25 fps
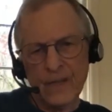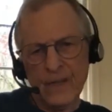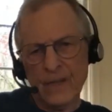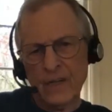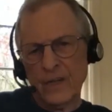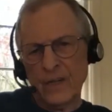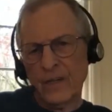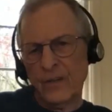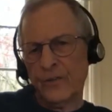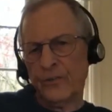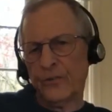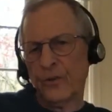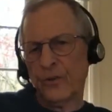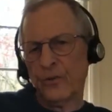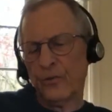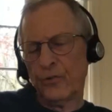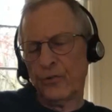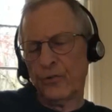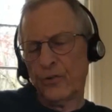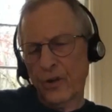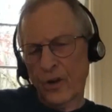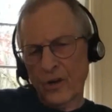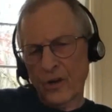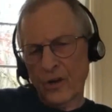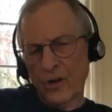so
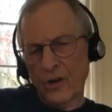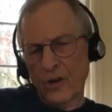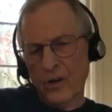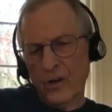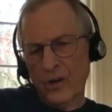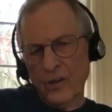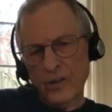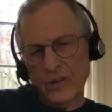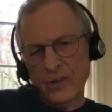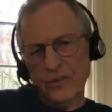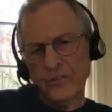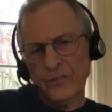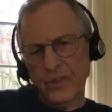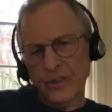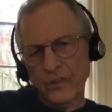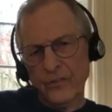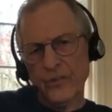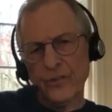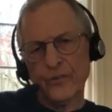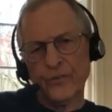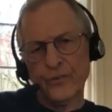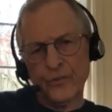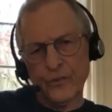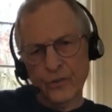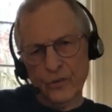darkness
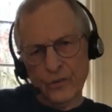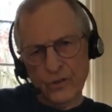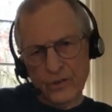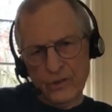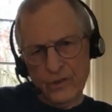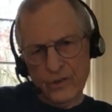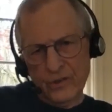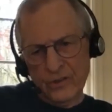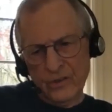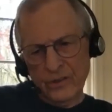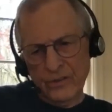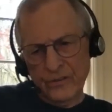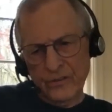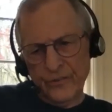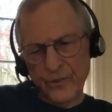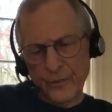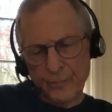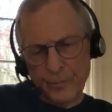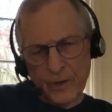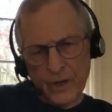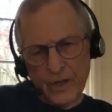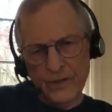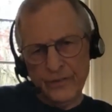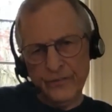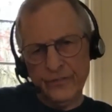understood is the
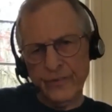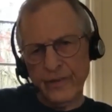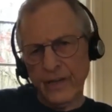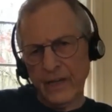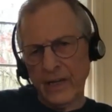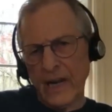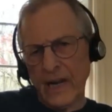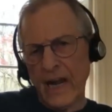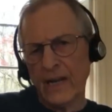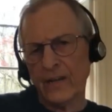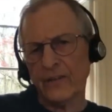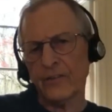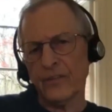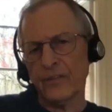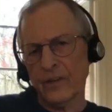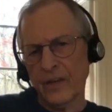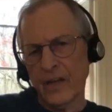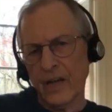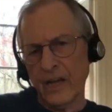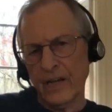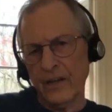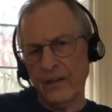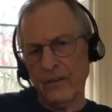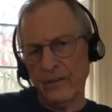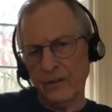place that lacks
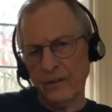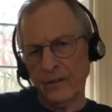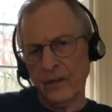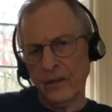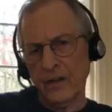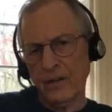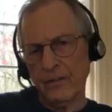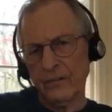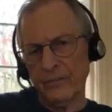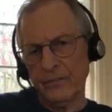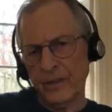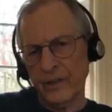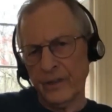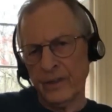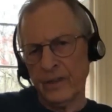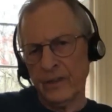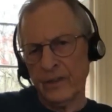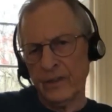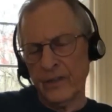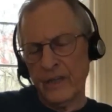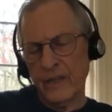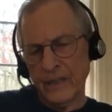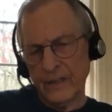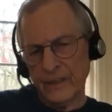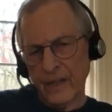light love
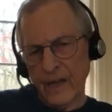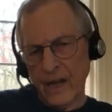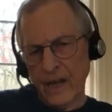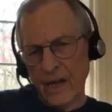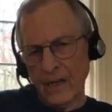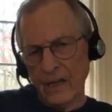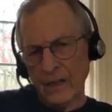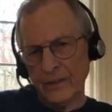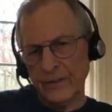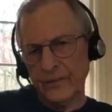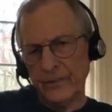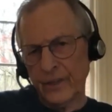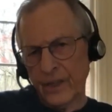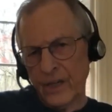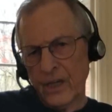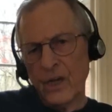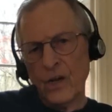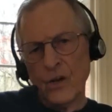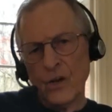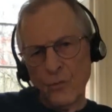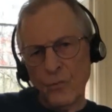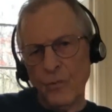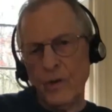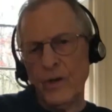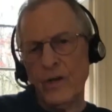and knowledge
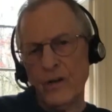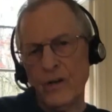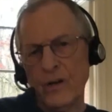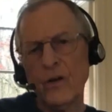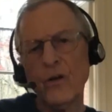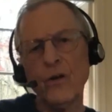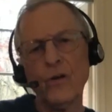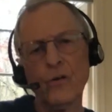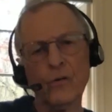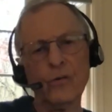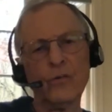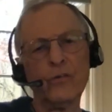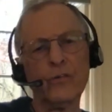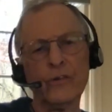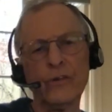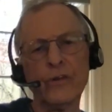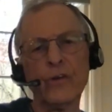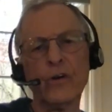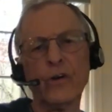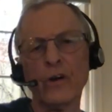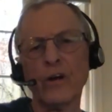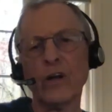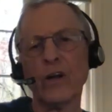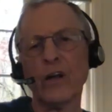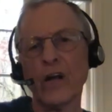we know there
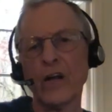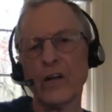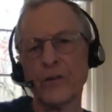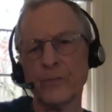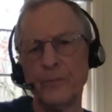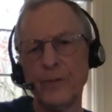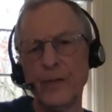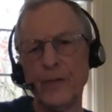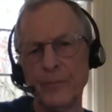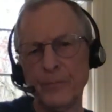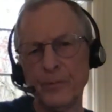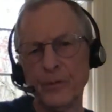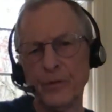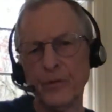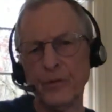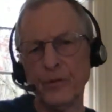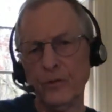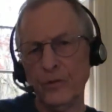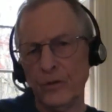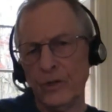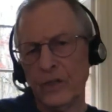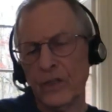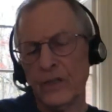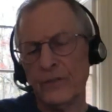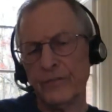are a lot of people
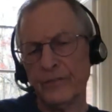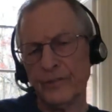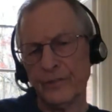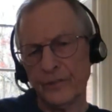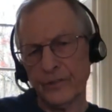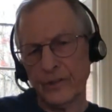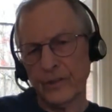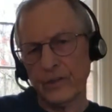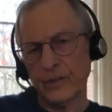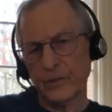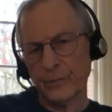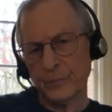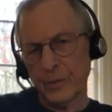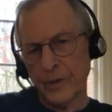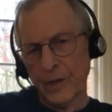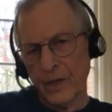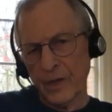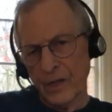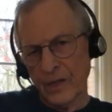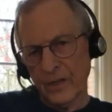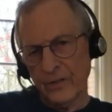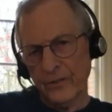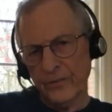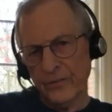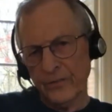who live in such a
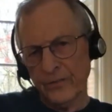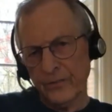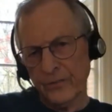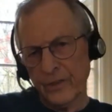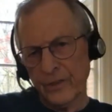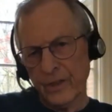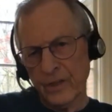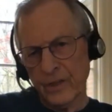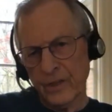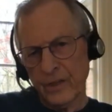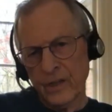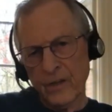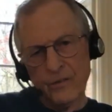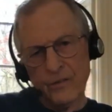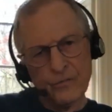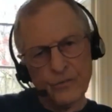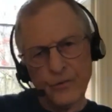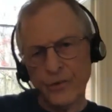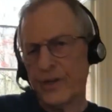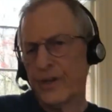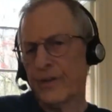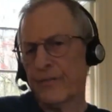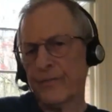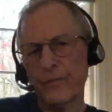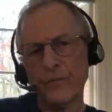place for
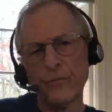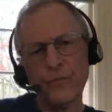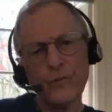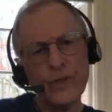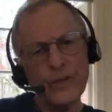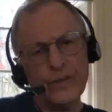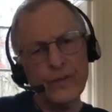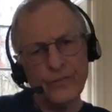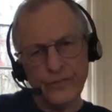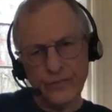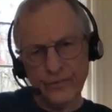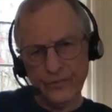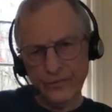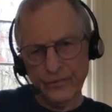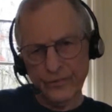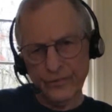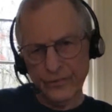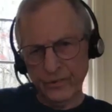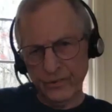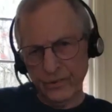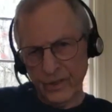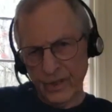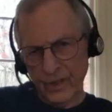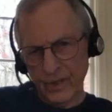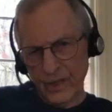different reasons
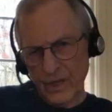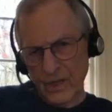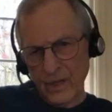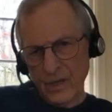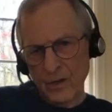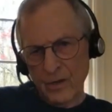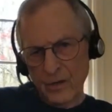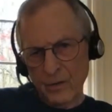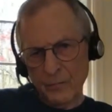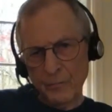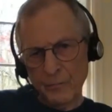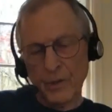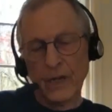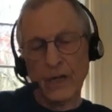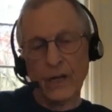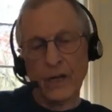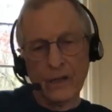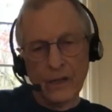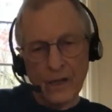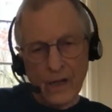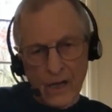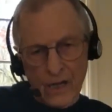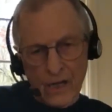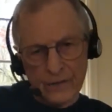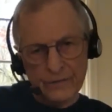but a
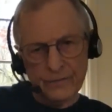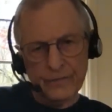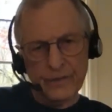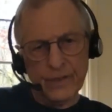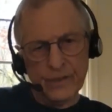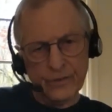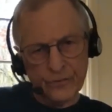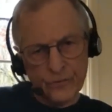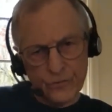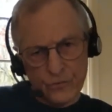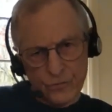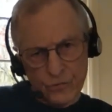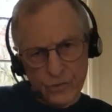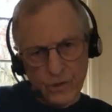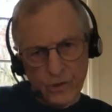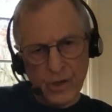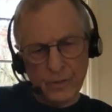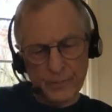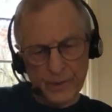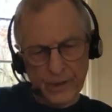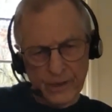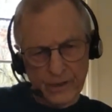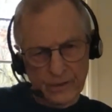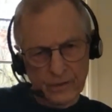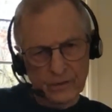lot of it is trauma,
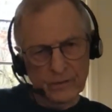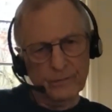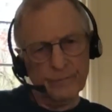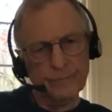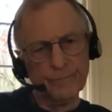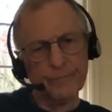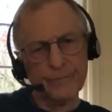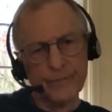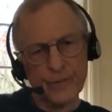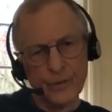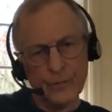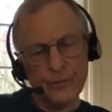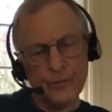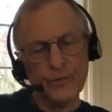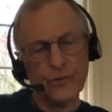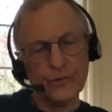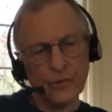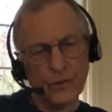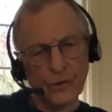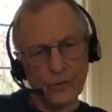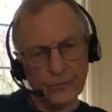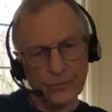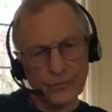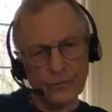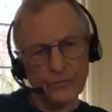the
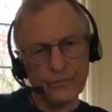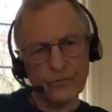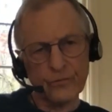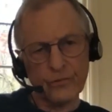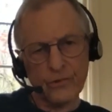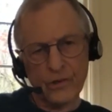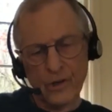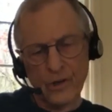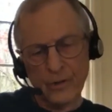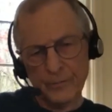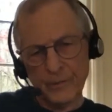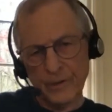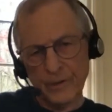result of trauma.